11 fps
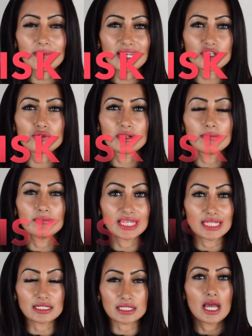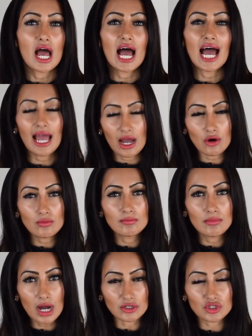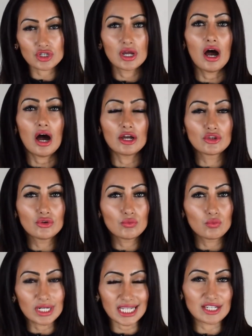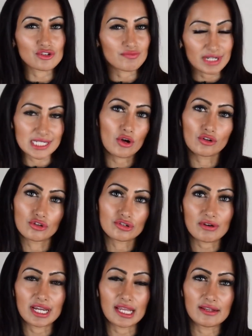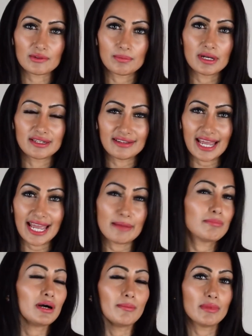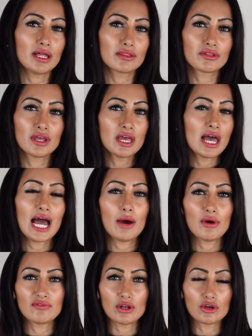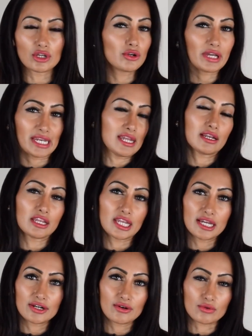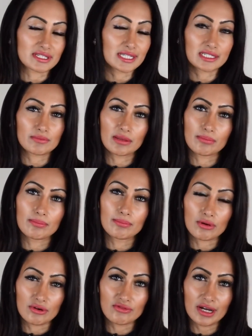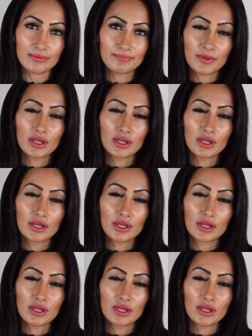management means how much are you willing to risk on your trades per day, per month, however long you look at it, in a year or 6 month profile.